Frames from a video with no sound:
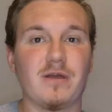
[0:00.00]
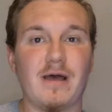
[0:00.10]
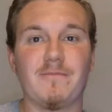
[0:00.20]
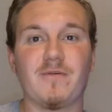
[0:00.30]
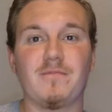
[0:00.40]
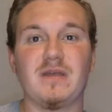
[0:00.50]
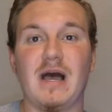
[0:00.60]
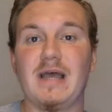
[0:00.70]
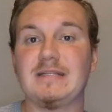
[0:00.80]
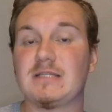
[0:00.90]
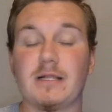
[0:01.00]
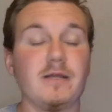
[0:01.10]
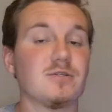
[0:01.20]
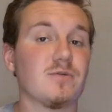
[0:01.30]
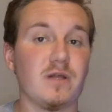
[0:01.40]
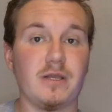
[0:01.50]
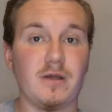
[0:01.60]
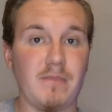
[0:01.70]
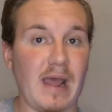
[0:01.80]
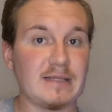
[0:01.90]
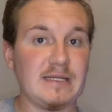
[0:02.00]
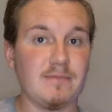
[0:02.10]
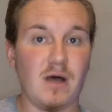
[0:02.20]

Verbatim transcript: come from behind. Toledo's a really good MAC team.